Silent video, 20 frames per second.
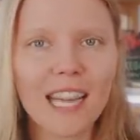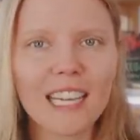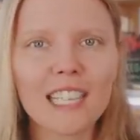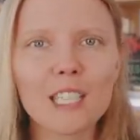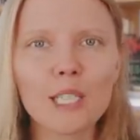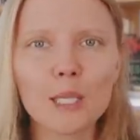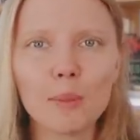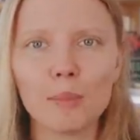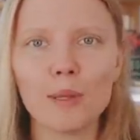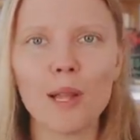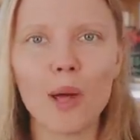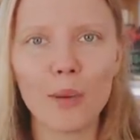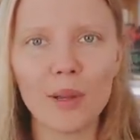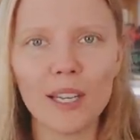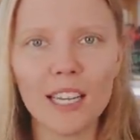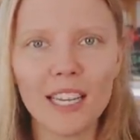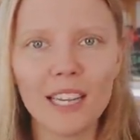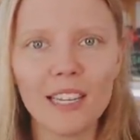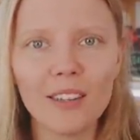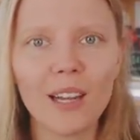
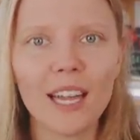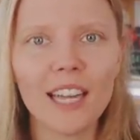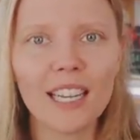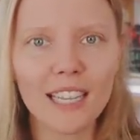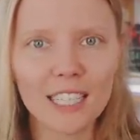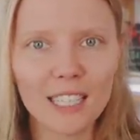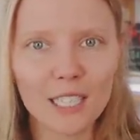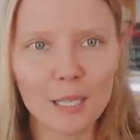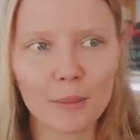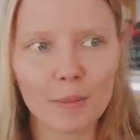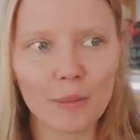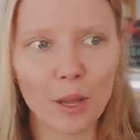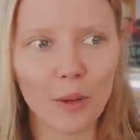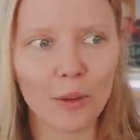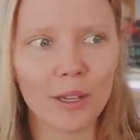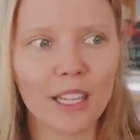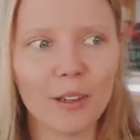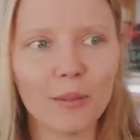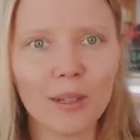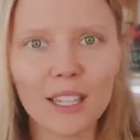exploding and
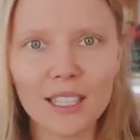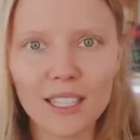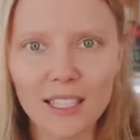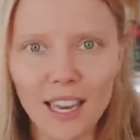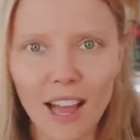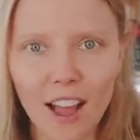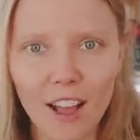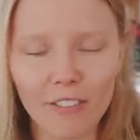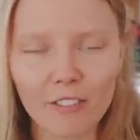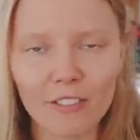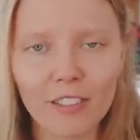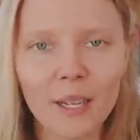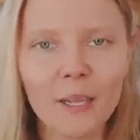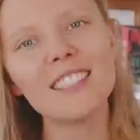exploding with stuff.